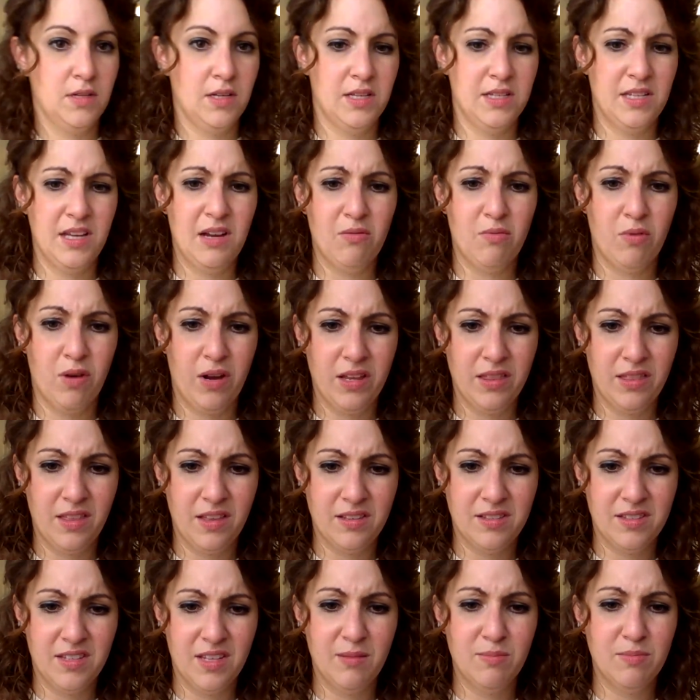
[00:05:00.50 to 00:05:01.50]
Is that right?
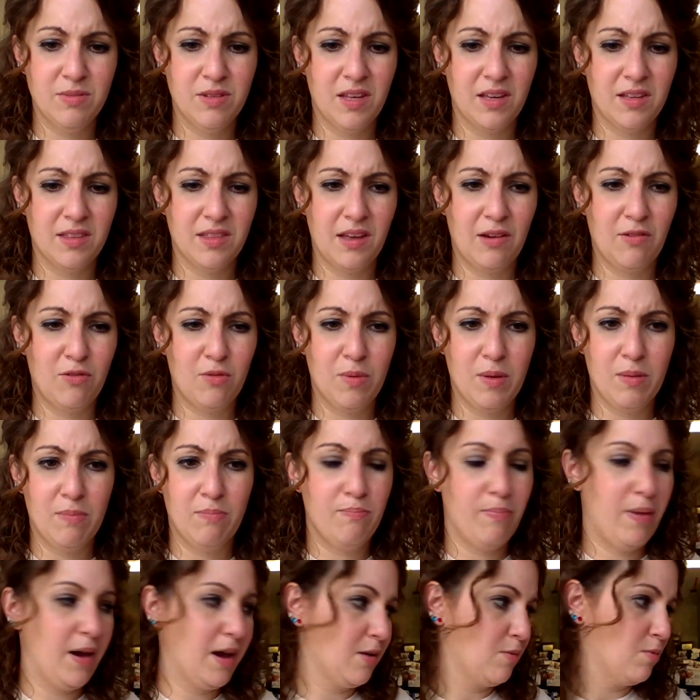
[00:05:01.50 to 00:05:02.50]
That seems like that would be
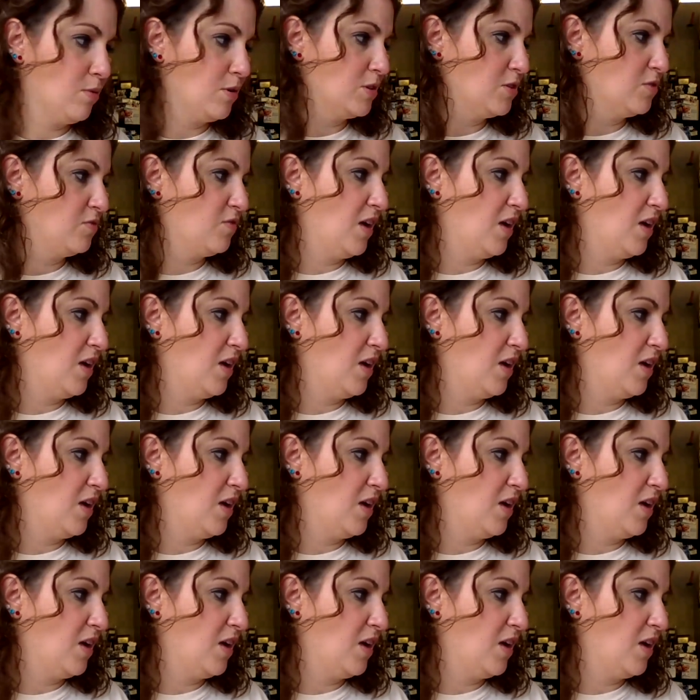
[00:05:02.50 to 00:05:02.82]
backwards.